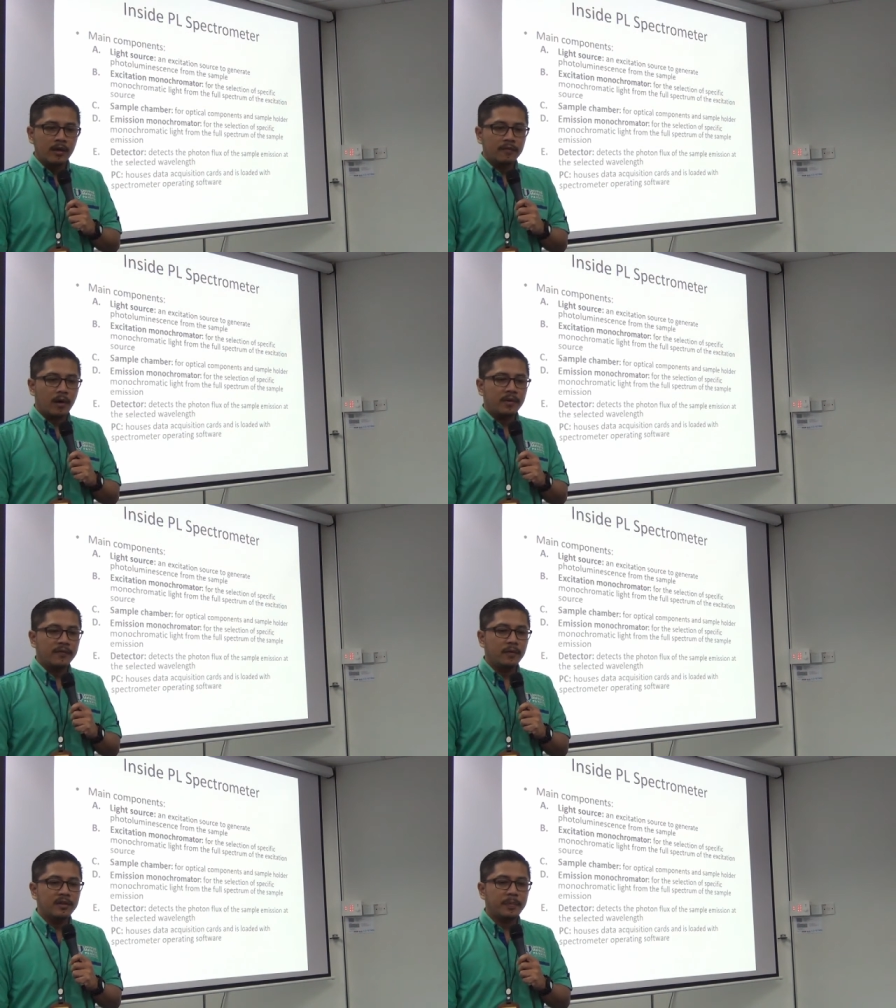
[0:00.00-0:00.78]
from the
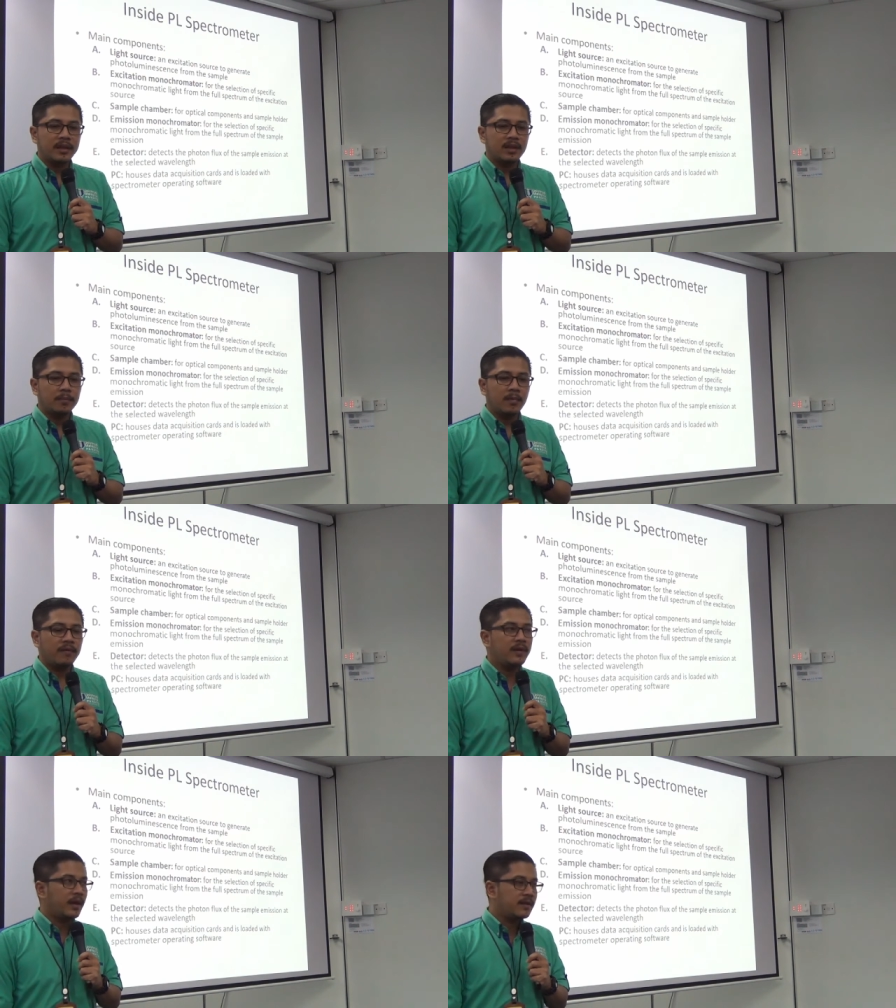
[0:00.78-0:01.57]
full spectrum
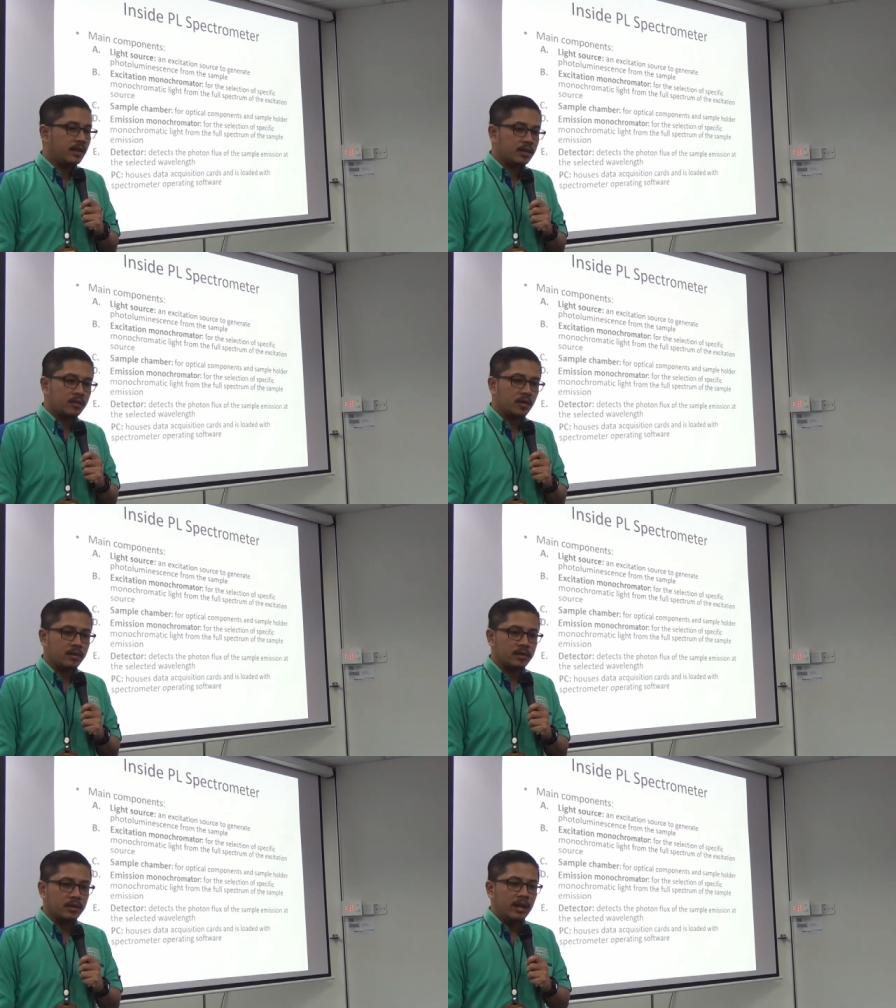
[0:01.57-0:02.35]
of the excitation
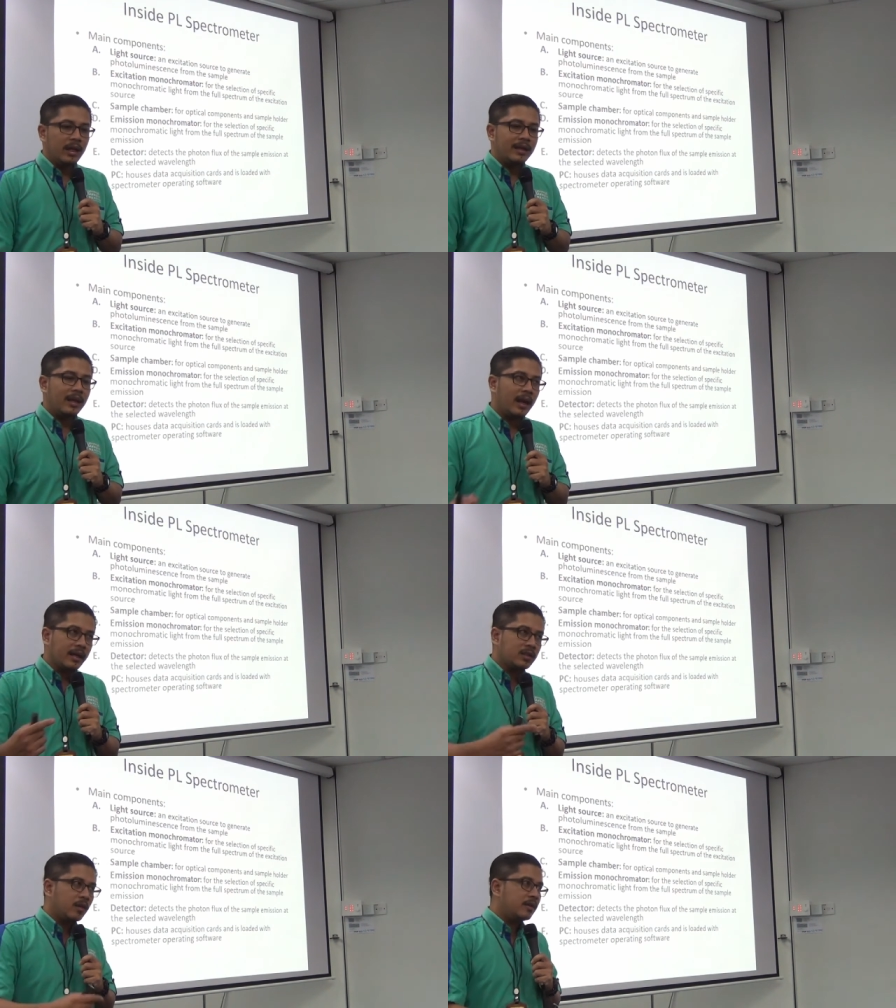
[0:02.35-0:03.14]
source. The light
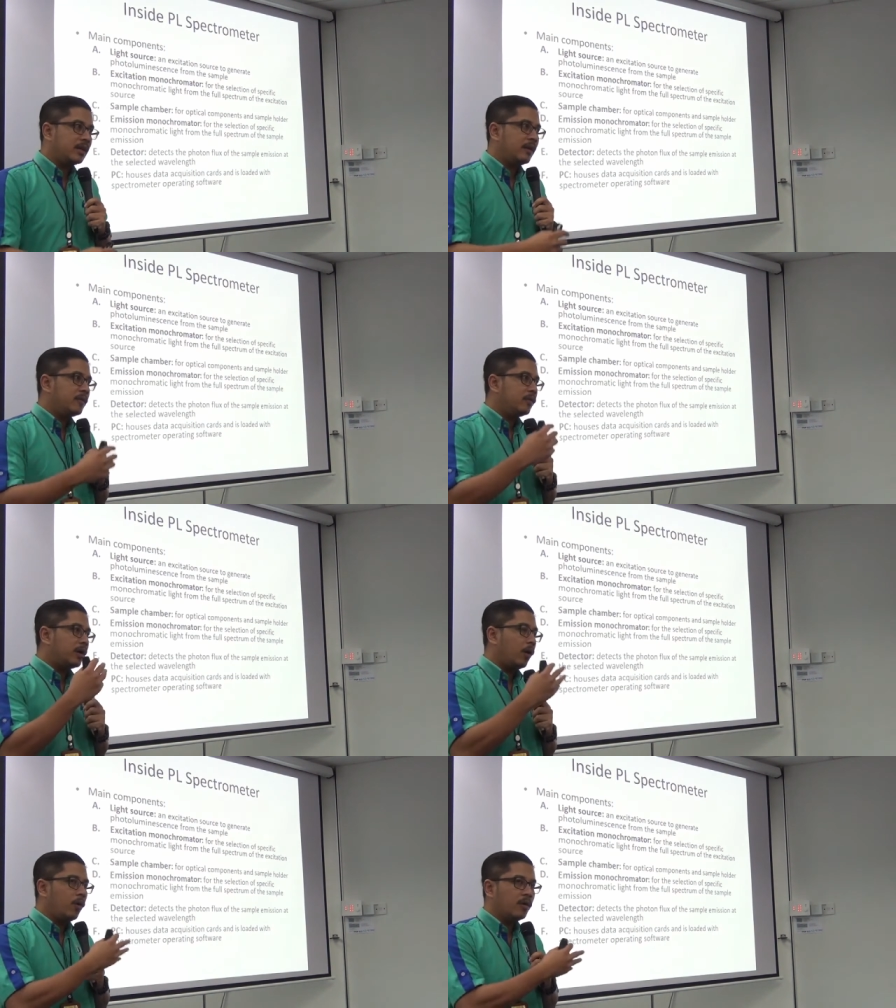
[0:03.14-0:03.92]
source gives you
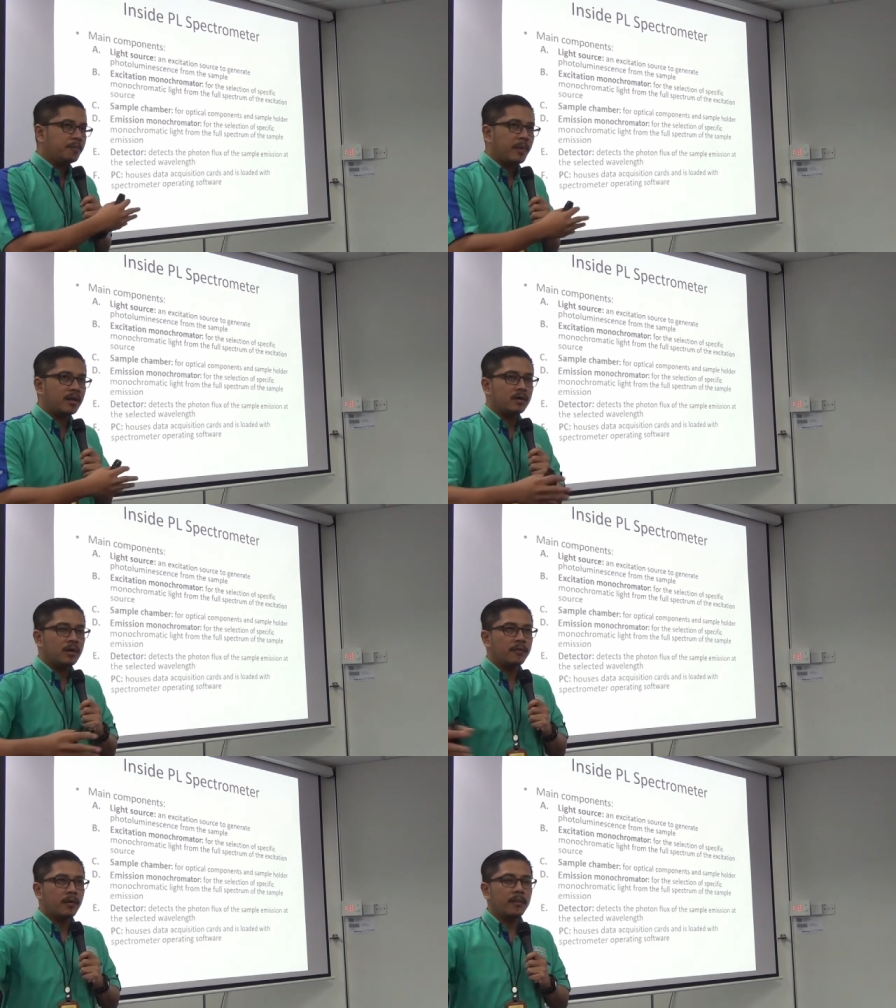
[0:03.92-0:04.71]
the whole
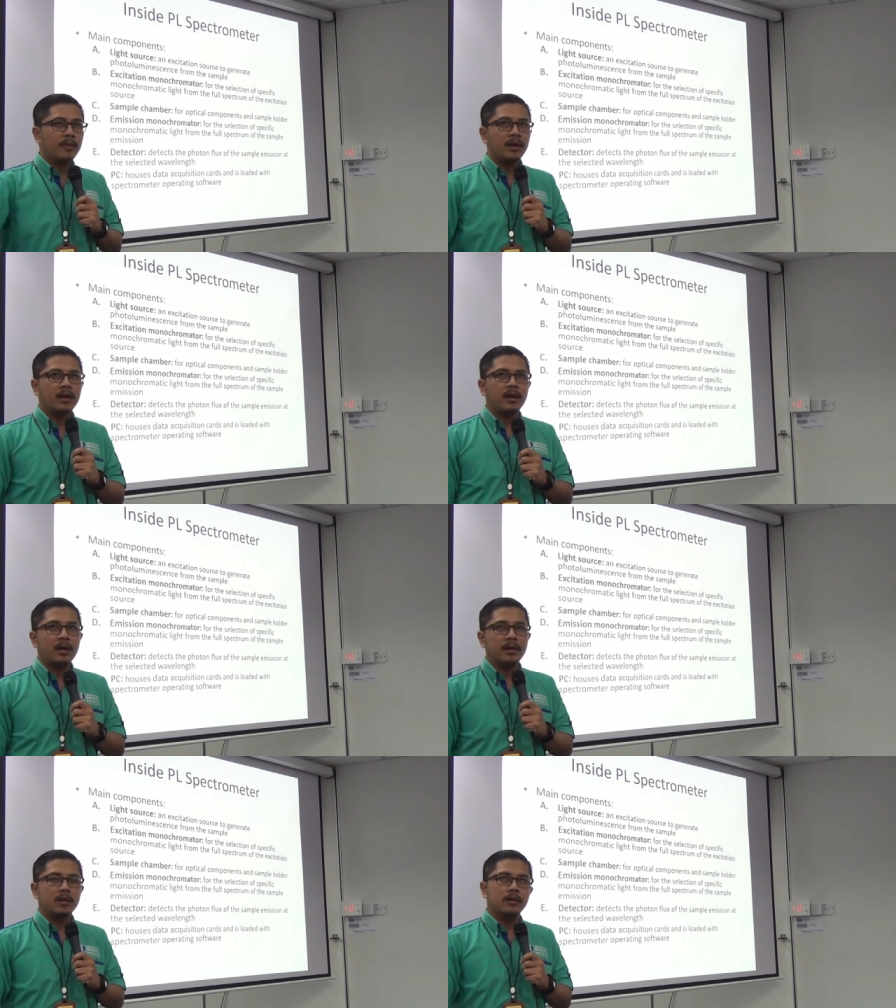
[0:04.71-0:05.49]
spectrum from the,